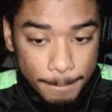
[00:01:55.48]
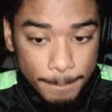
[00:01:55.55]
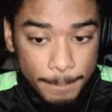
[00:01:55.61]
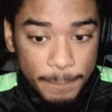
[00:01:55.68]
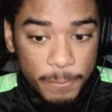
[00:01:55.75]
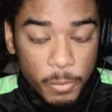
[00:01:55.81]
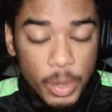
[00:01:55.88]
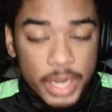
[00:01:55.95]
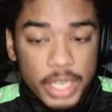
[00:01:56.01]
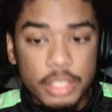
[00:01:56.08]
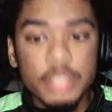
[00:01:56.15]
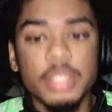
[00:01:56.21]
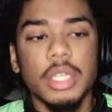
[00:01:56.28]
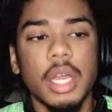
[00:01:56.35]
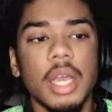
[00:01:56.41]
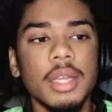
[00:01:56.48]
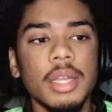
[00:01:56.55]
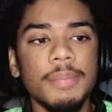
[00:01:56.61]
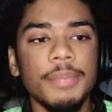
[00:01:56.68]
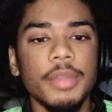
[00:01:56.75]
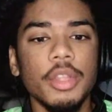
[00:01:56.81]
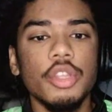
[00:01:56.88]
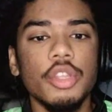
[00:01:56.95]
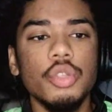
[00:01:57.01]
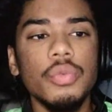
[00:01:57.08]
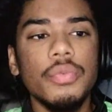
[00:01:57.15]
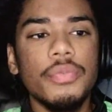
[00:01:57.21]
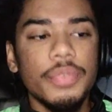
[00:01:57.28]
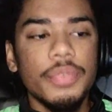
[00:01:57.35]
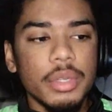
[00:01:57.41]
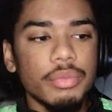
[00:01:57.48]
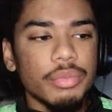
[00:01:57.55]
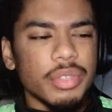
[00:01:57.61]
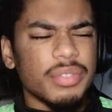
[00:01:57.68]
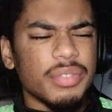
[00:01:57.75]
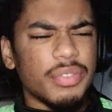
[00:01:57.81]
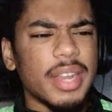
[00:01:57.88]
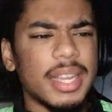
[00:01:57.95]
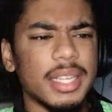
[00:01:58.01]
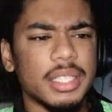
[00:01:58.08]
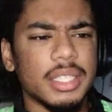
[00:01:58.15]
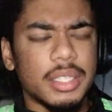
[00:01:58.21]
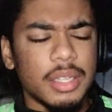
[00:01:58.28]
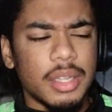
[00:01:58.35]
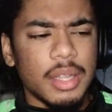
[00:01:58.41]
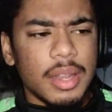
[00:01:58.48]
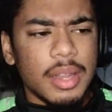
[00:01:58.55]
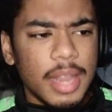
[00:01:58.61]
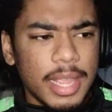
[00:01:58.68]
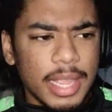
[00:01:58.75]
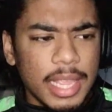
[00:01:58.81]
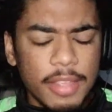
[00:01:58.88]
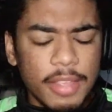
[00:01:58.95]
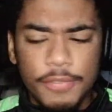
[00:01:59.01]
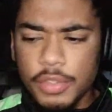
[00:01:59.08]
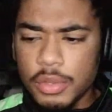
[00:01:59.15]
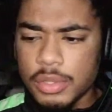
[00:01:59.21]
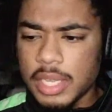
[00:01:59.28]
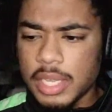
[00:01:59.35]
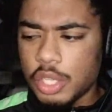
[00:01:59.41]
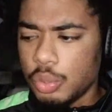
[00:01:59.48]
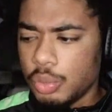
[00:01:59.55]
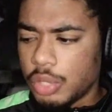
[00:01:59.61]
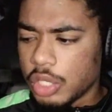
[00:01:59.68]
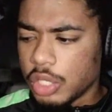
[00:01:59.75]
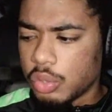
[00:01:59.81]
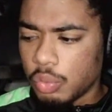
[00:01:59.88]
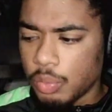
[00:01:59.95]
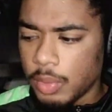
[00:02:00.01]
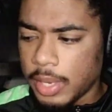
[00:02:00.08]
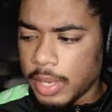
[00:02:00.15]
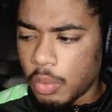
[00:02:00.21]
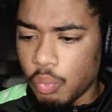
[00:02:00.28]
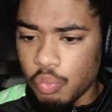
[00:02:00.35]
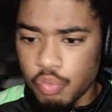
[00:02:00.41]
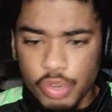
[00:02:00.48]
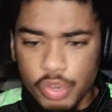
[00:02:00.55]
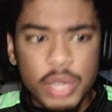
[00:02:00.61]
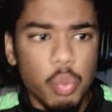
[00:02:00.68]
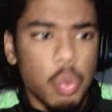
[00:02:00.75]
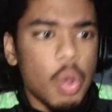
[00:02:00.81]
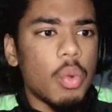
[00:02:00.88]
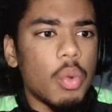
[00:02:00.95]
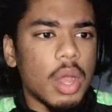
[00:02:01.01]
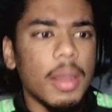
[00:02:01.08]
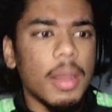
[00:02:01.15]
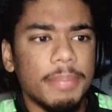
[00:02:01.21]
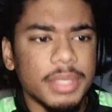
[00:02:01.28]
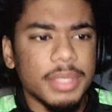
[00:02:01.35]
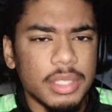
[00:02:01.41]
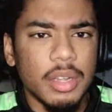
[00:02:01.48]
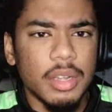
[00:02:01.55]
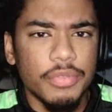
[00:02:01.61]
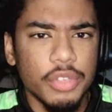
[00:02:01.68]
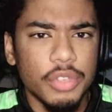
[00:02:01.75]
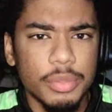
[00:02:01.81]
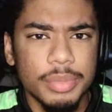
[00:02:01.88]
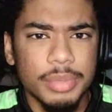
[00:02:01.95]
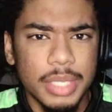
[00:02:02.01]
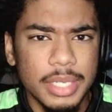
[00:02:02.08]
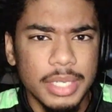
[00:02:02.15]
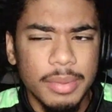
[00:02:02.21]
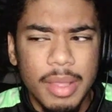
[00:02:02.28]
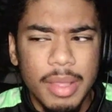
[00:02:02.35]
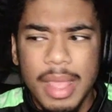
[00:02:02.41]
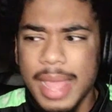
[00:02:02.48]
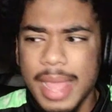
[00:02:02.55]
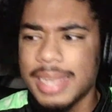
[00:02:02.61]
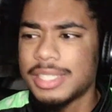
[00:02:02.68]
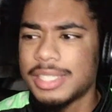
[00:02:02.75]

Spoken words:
When you're done, you feel refreshed. Like, it feels like you just, like, re-woke up and stuff, you know what I'm saying? And it's a